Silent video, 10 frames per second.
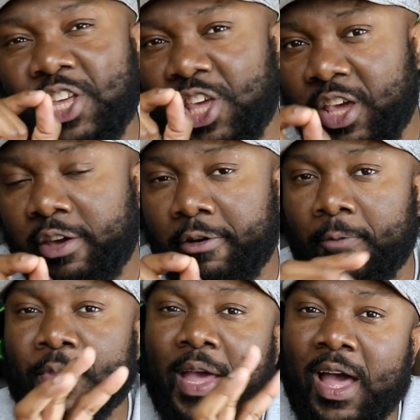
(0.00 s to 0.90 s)
a year
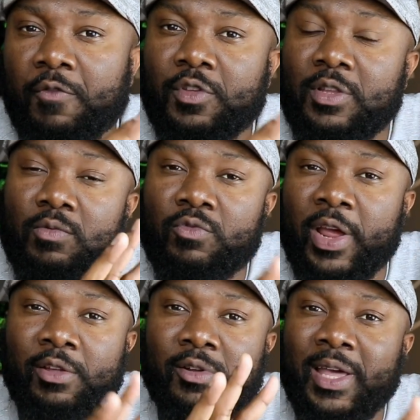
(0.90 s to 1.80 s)
after the
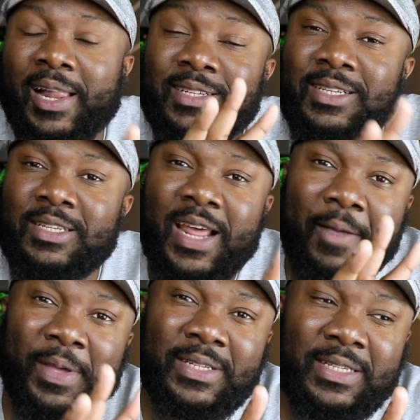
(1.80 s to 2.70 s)
regular Galaxy
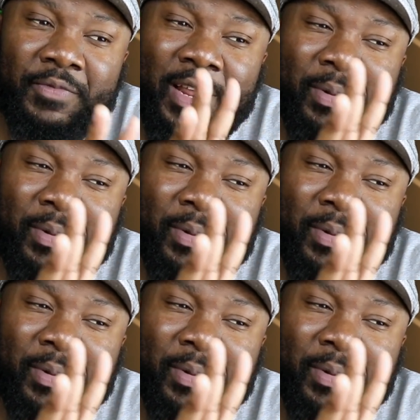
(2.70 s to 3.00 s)
Tab A7.